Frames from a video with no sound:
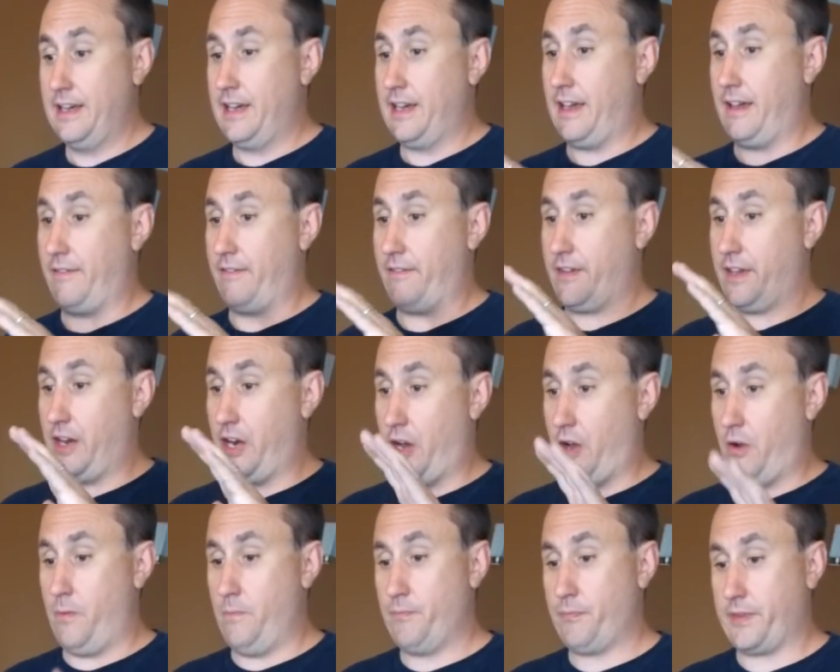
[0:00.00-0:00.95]

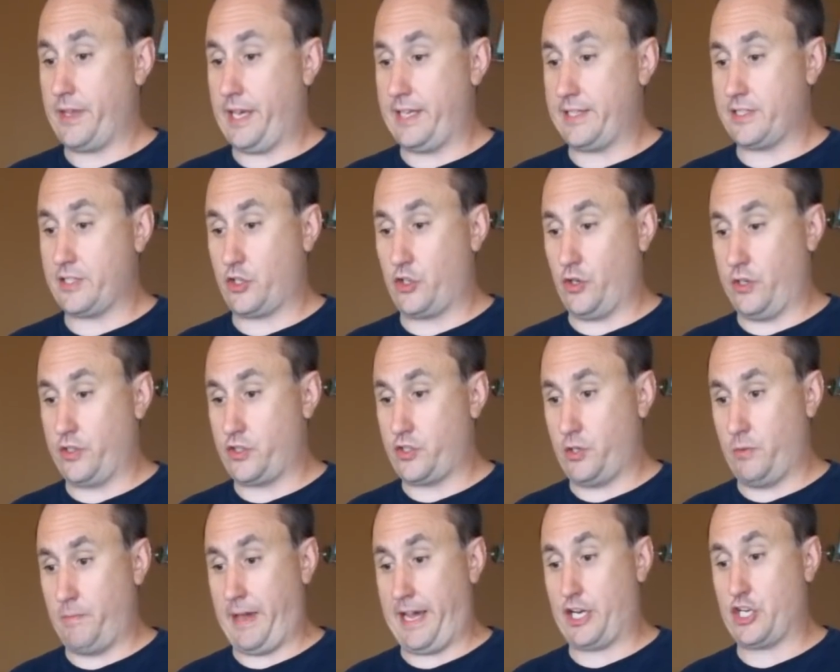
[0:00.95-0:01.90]
it's good
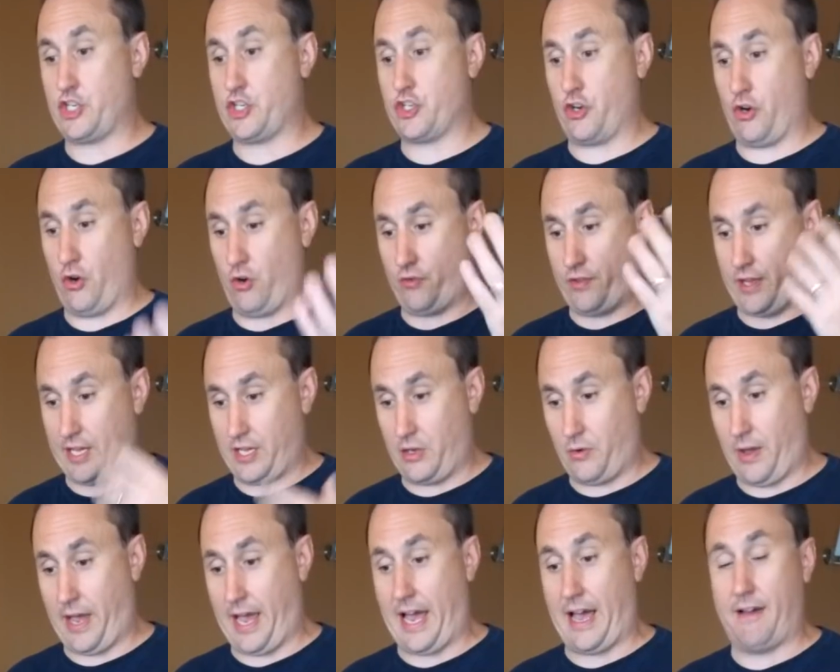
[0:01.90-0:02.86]
to make sure that
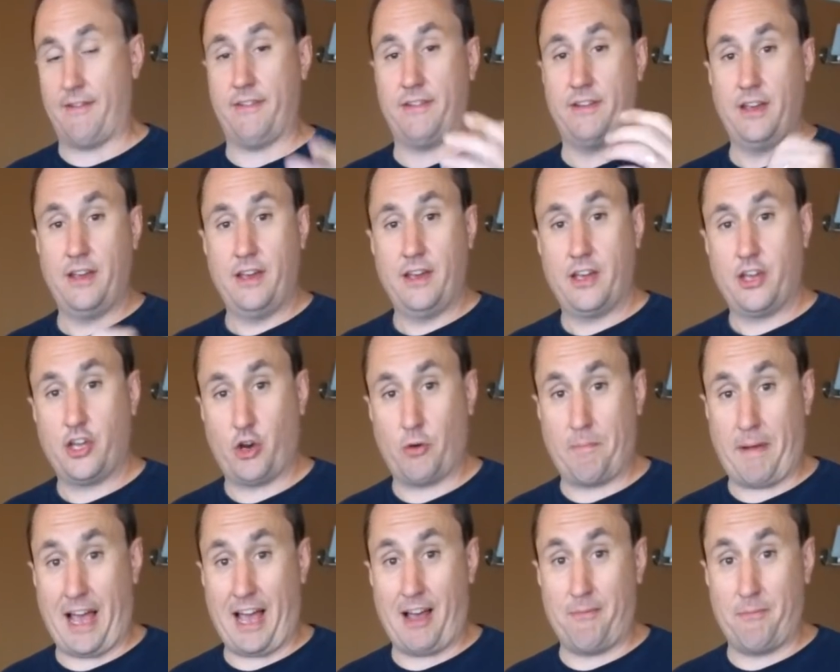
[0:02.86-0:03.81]
you have your
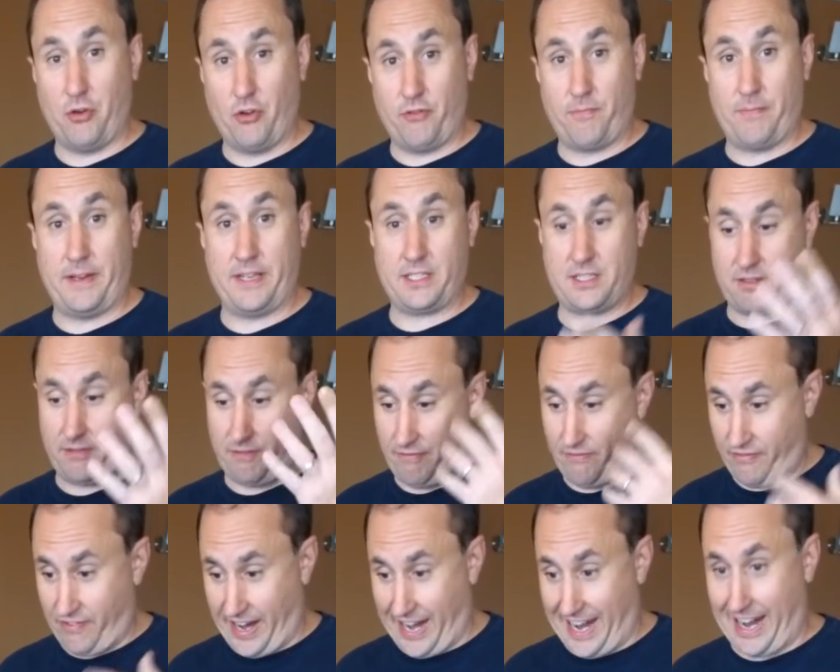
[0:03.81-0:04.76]
bowel movements
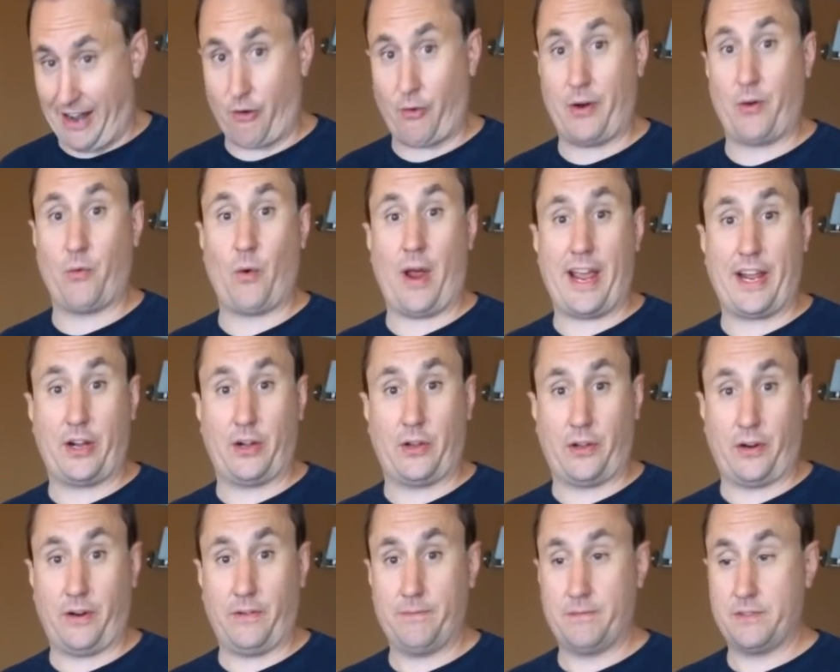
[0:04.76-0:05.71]
very regular.